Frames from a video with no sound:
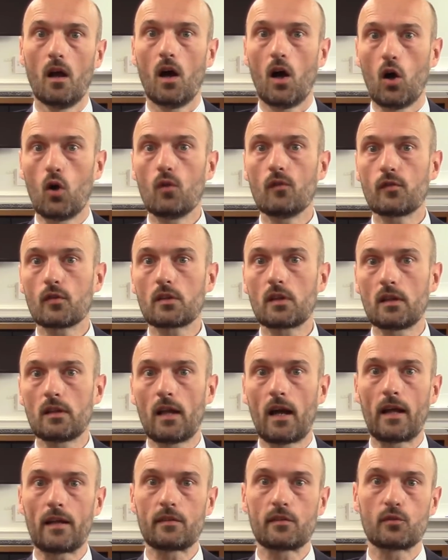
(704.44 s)
Over the
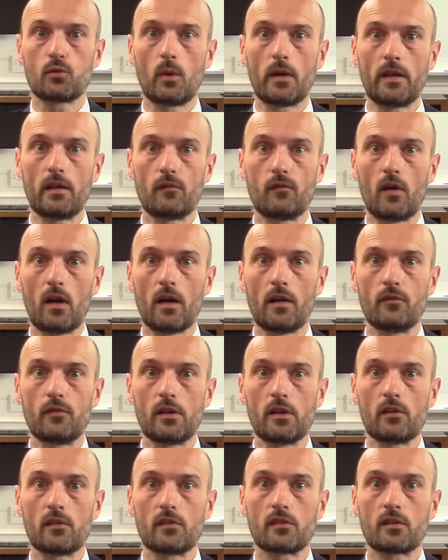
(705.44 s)
last 25
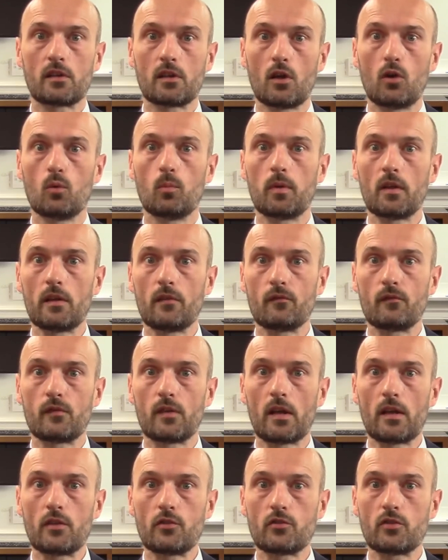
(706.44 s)
years, global
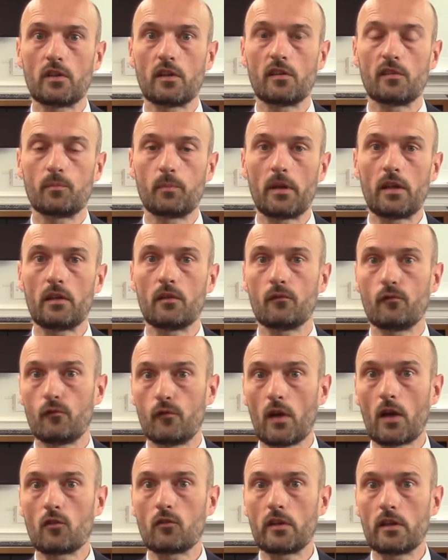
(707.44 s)
inflation has been
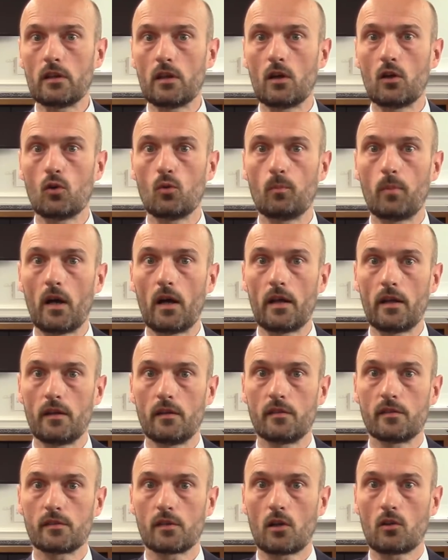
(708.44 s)
very low by
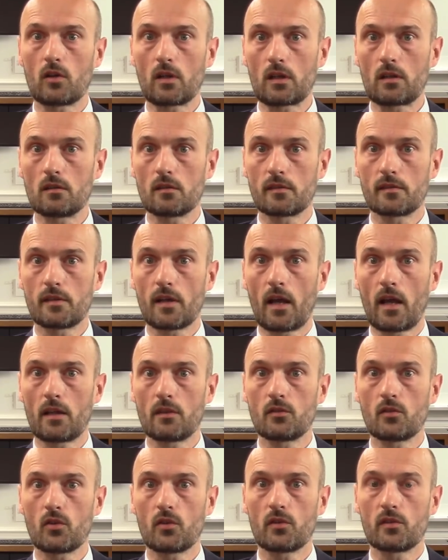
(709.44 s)
historical
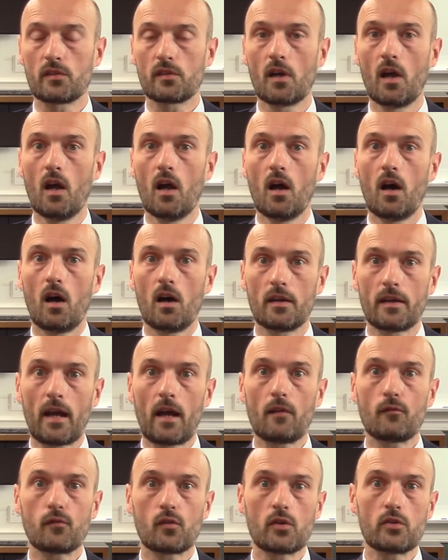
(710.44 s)
standards. On
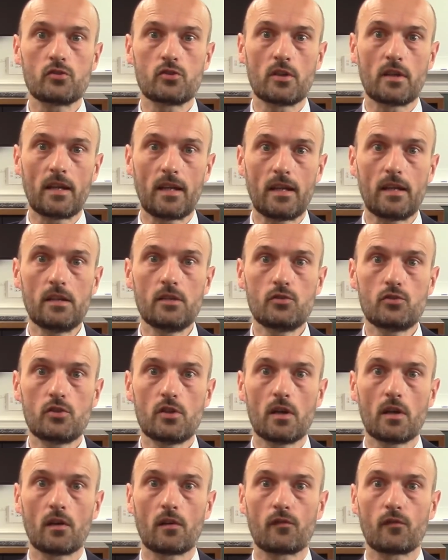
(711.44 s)
average, in each
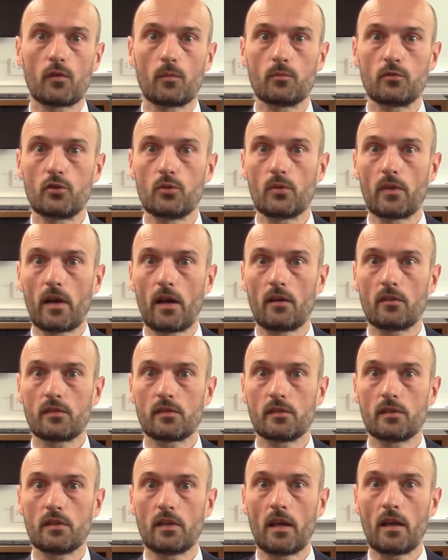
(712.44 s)
year from
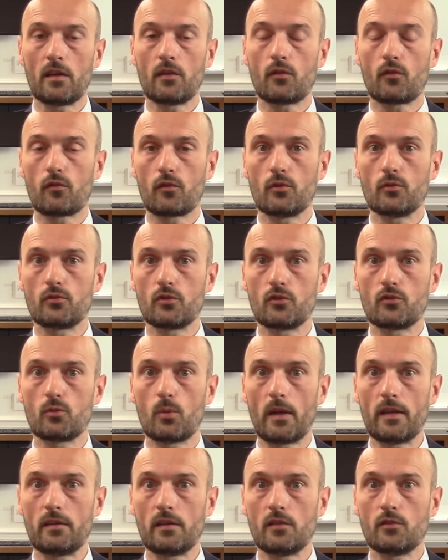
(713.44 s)
2008 through to
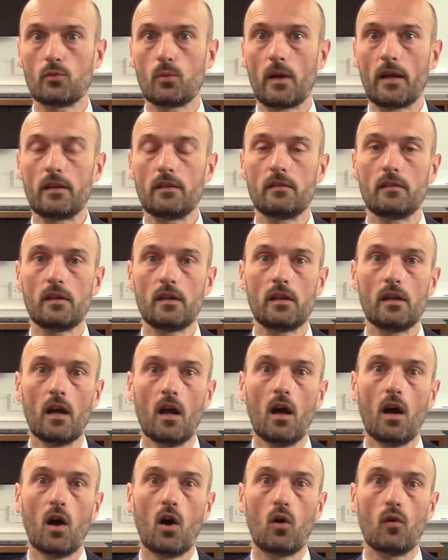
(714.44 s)
2020,
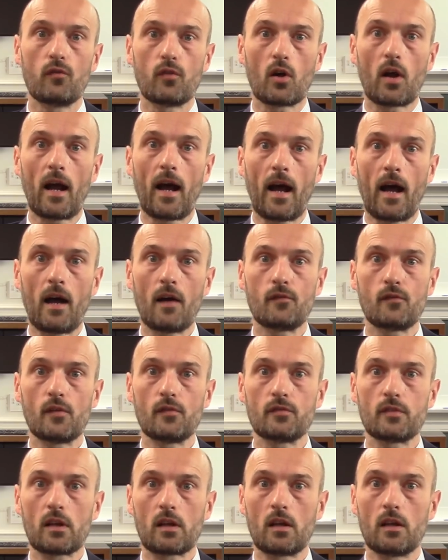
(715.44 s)
over half
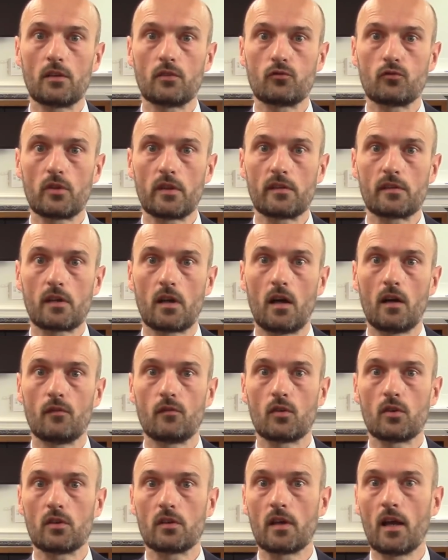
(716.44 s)
of the countries
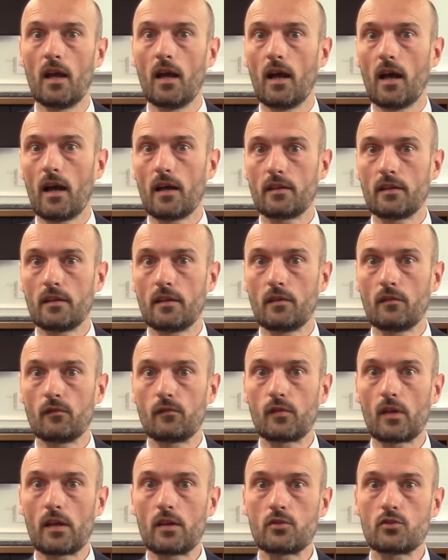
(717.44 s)
covered had an
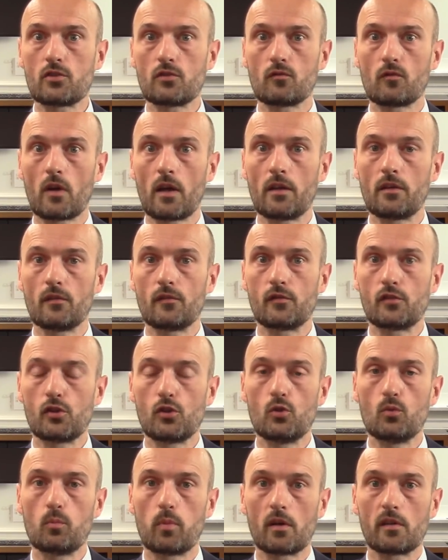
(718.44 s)
inflation rate of
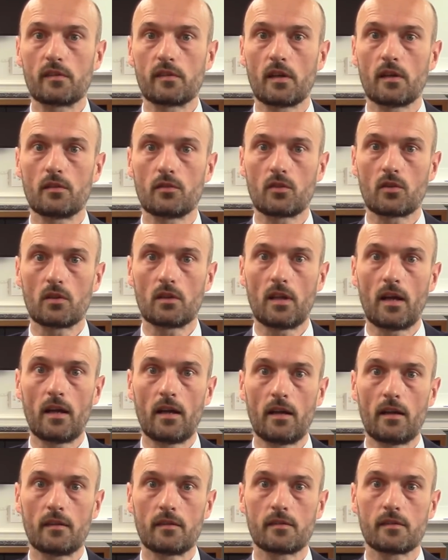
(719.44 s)
2% or
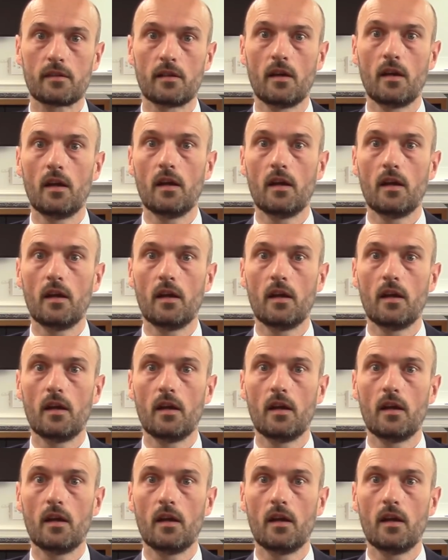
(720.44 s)
less.